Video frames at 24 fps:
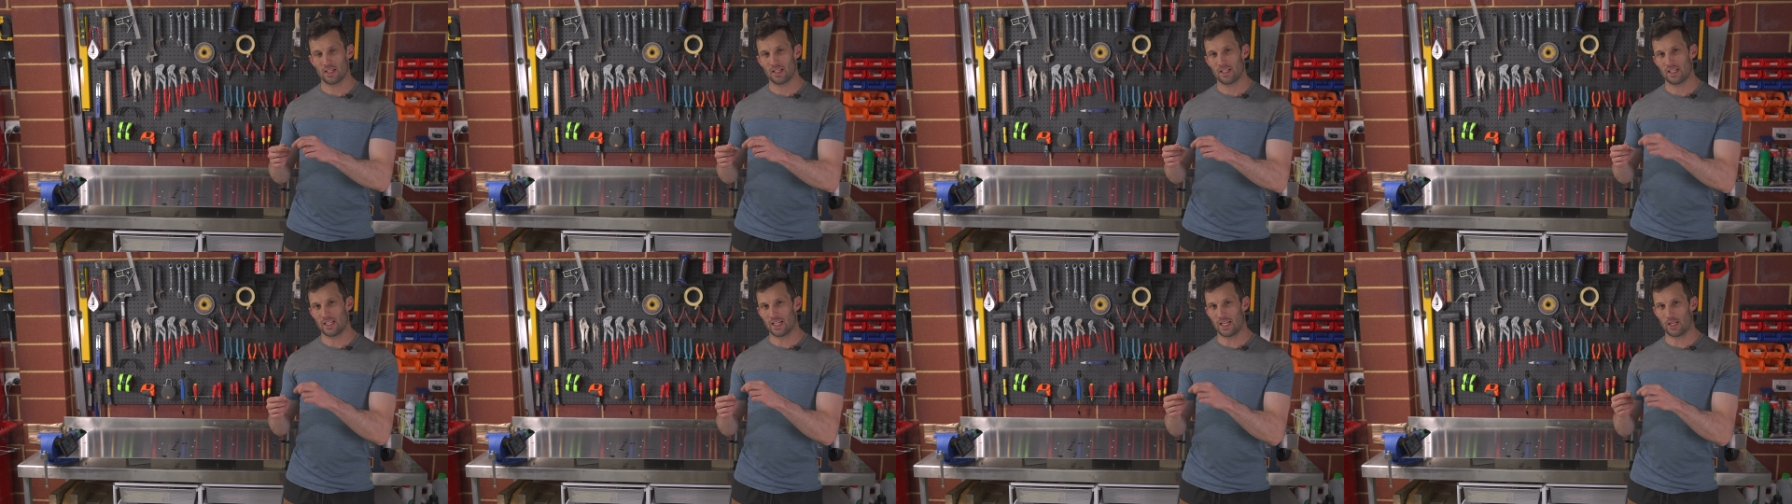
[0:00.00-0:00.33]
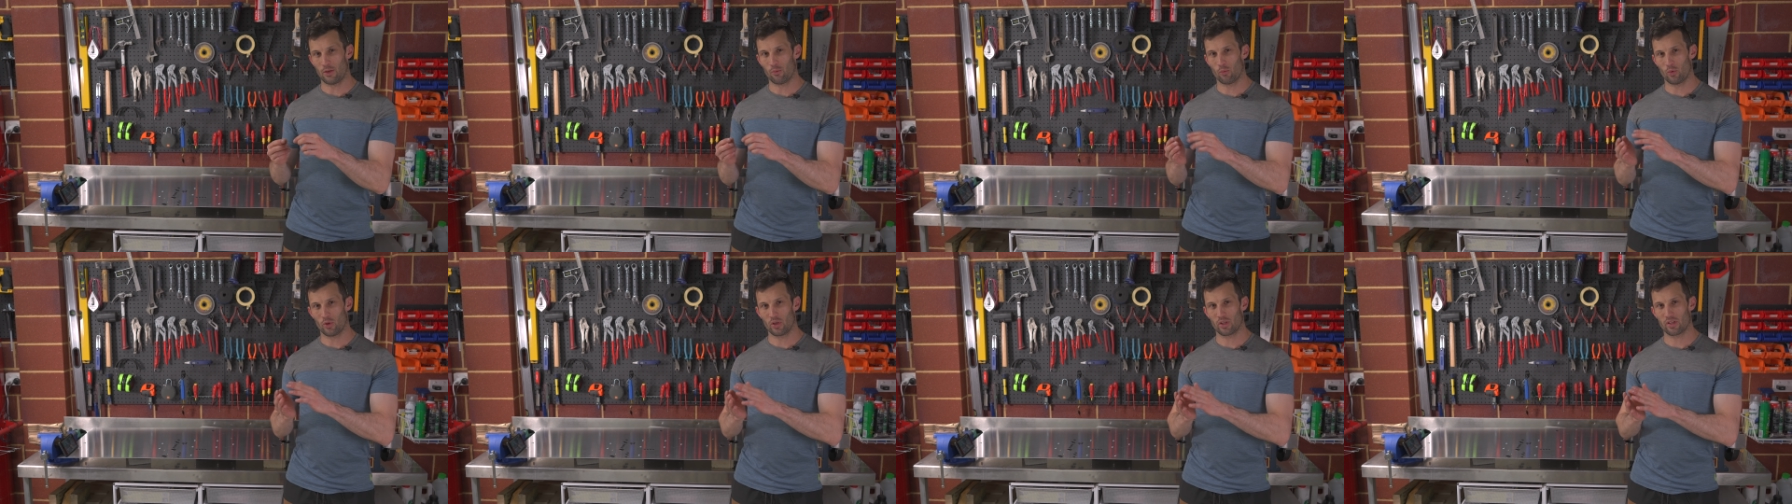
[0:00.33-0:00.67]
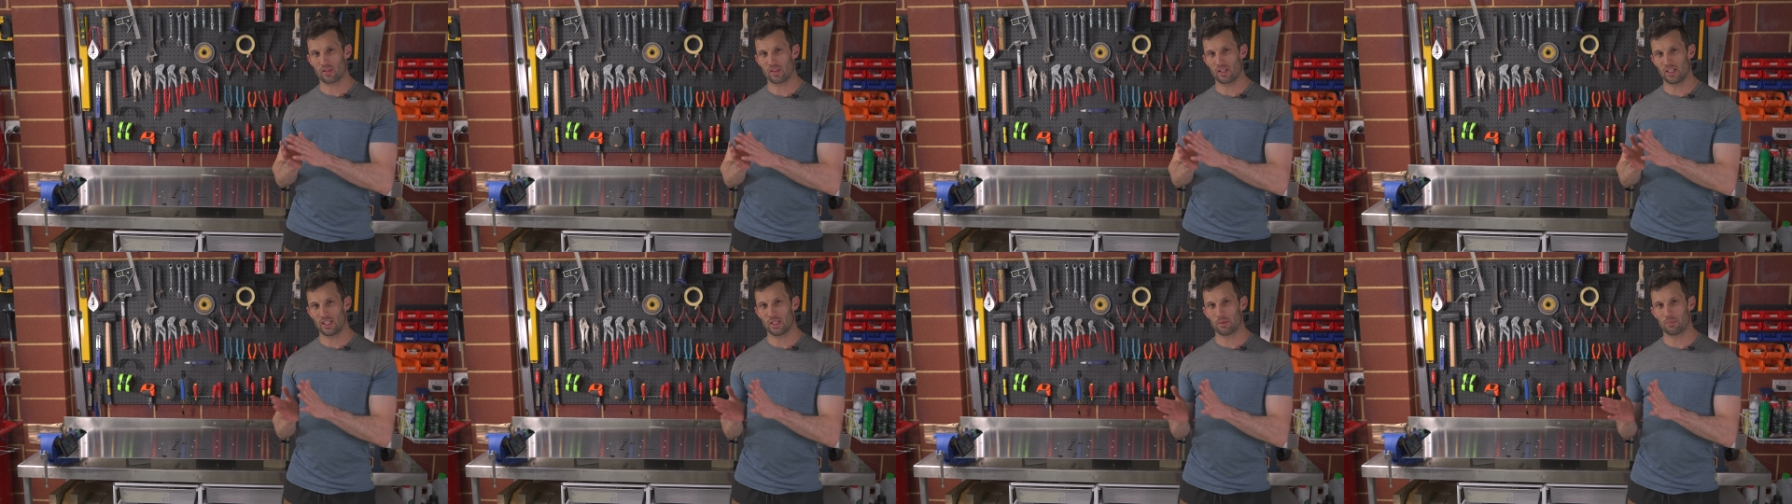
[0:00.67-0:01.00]
and work
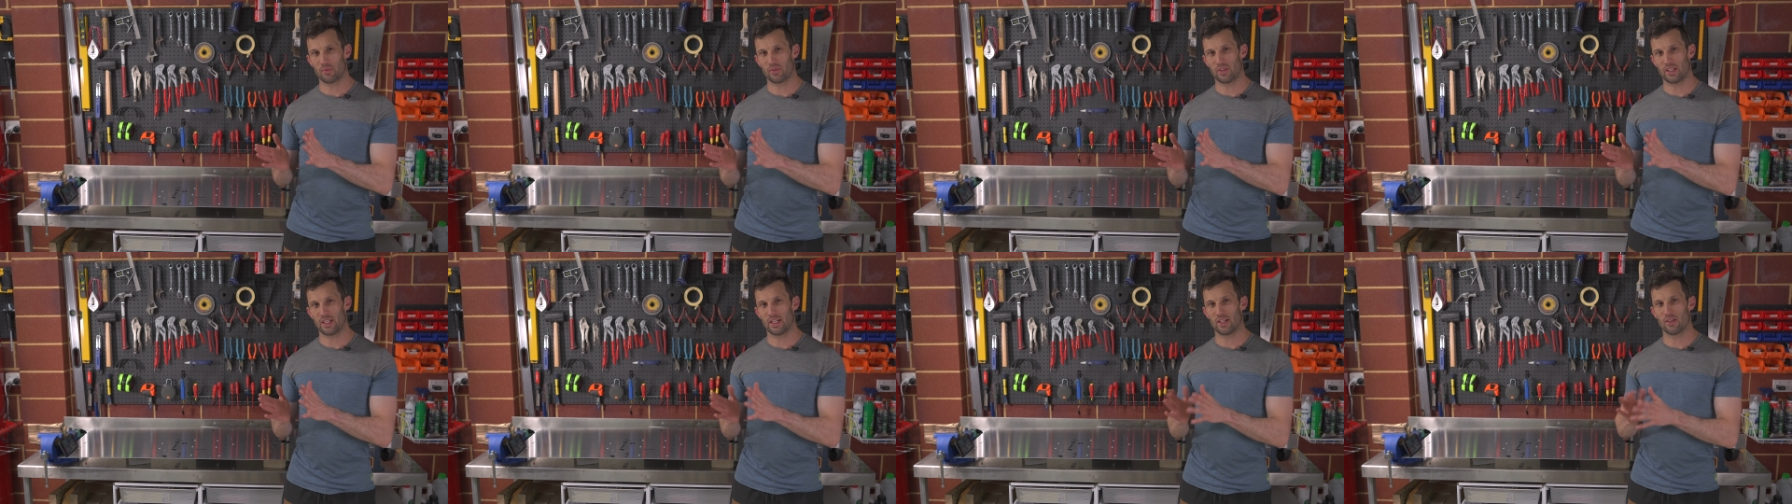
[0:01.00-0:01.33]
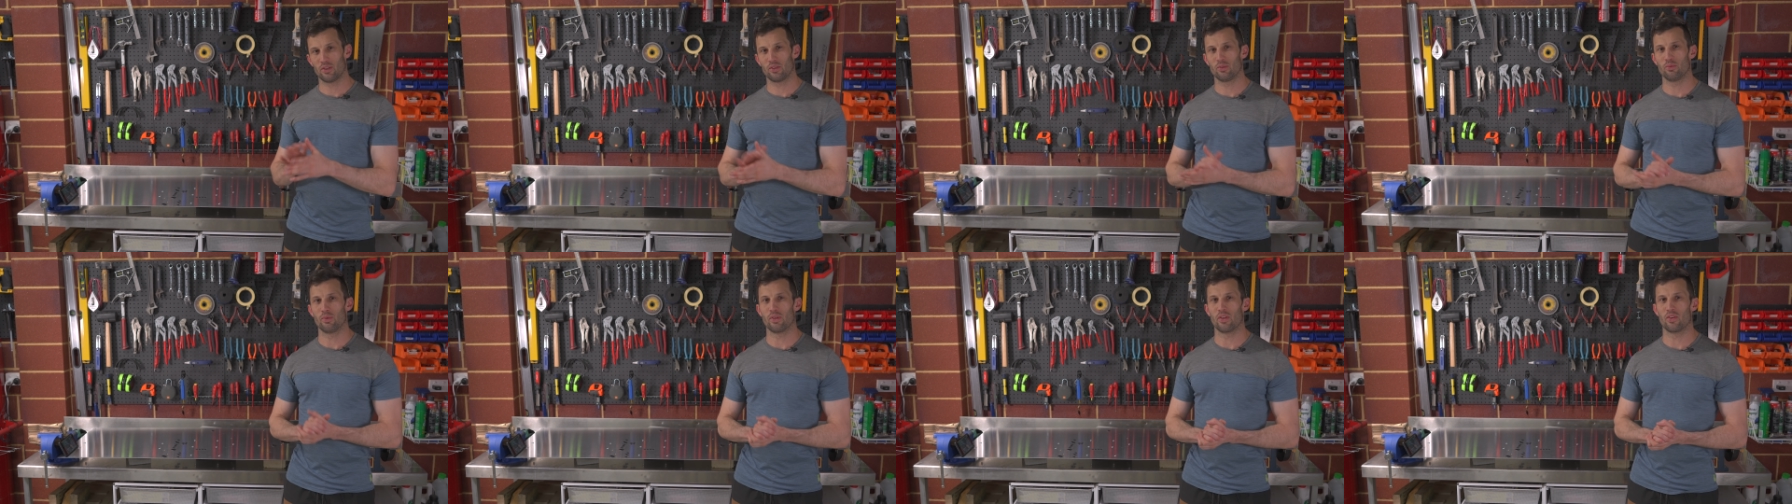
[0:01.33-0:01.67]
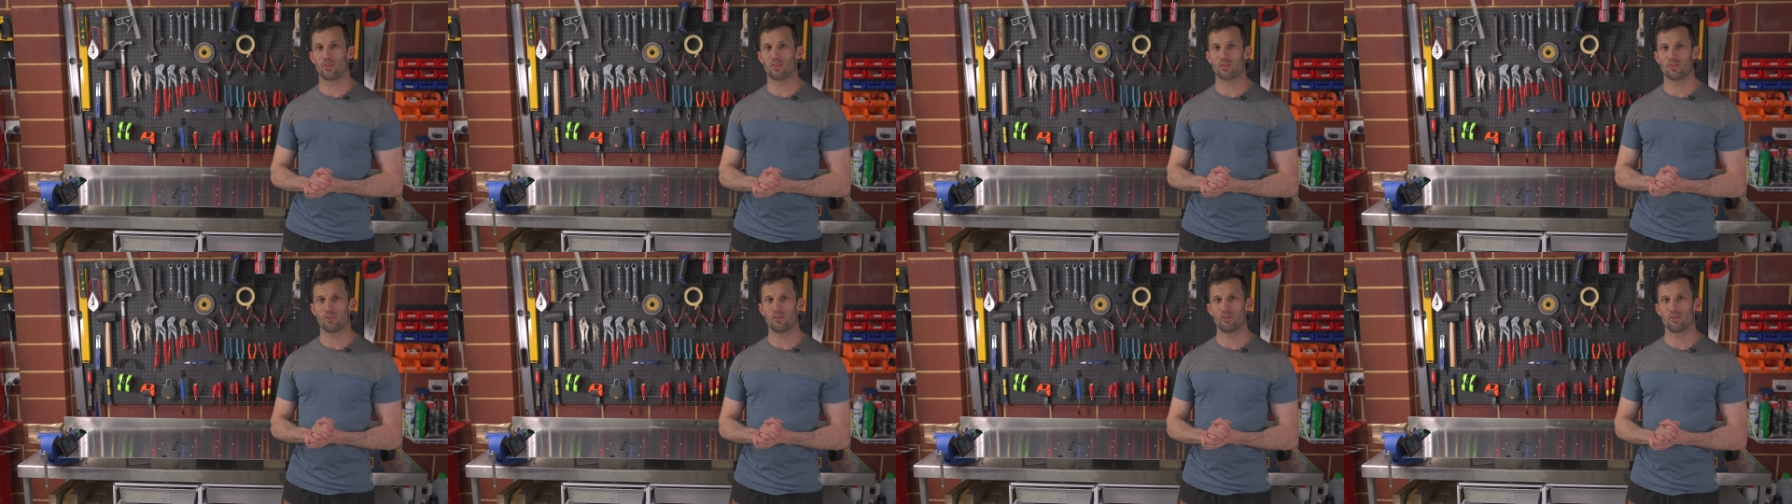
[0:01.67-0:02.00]
the lips out with a
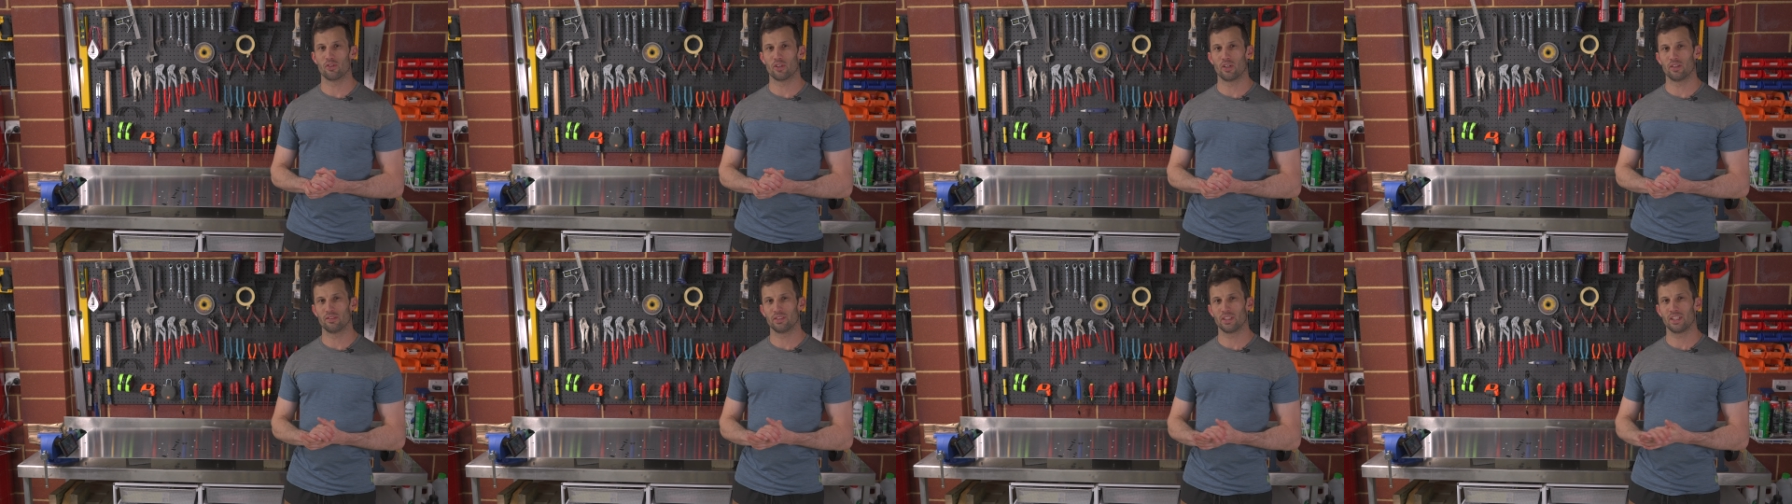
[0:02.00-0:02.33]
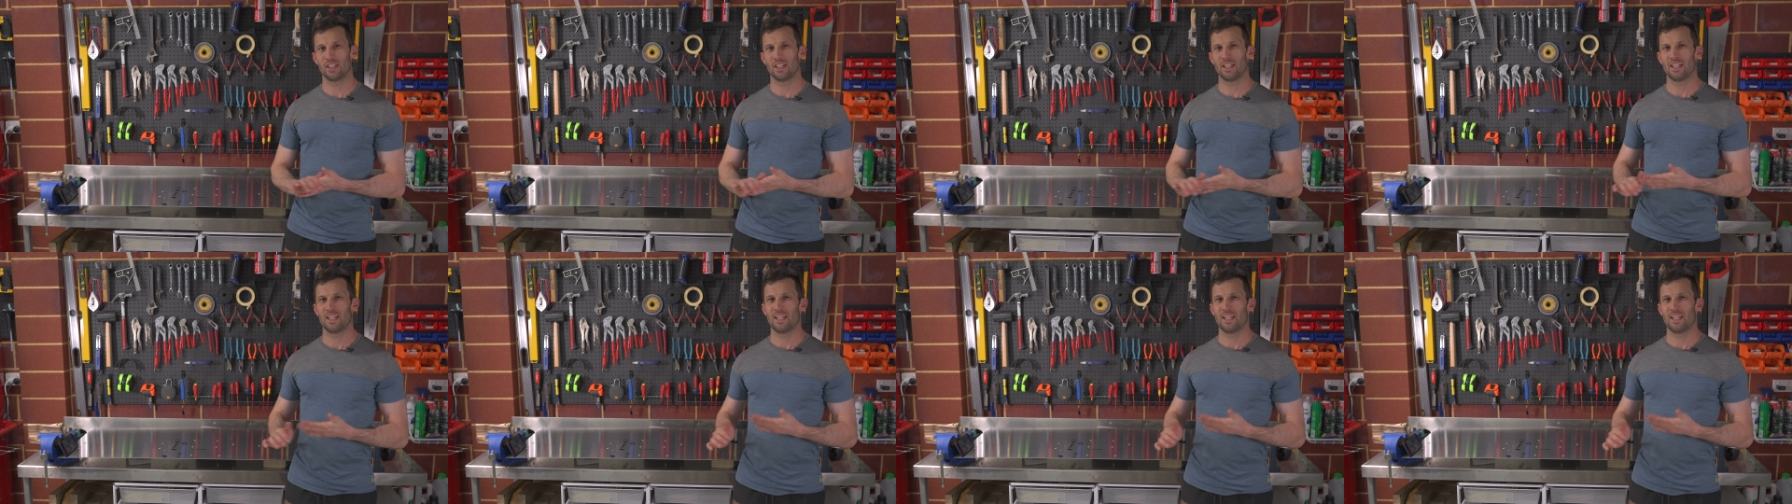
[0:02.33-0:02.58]
screwdriver.